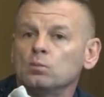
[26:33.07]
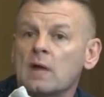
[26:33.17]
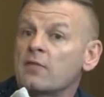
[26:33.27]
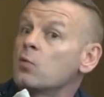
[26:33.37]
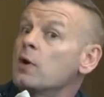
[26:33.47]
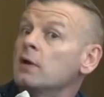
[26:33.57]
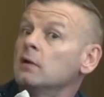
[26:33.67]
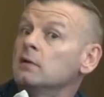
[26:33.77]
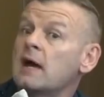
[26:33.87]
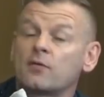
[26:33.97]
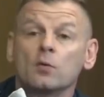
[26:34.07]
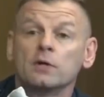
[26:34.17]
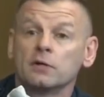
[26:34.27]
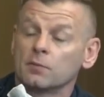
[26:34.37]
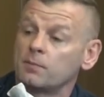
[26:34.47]
Not the, not the
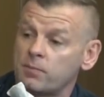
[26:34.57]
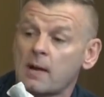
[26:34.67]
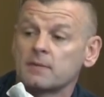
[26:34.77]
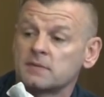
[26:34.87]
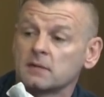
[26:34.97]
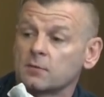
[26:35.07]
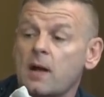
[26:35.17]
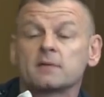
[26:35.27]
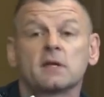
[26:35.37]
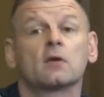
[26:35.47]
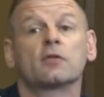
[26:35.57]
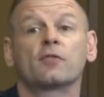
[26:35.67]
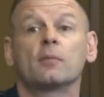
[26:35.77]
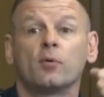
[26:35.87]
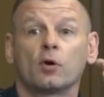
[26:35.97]
window. You're probably sa- they're probably standing on the
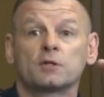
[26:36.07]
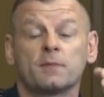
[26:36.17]
front porch,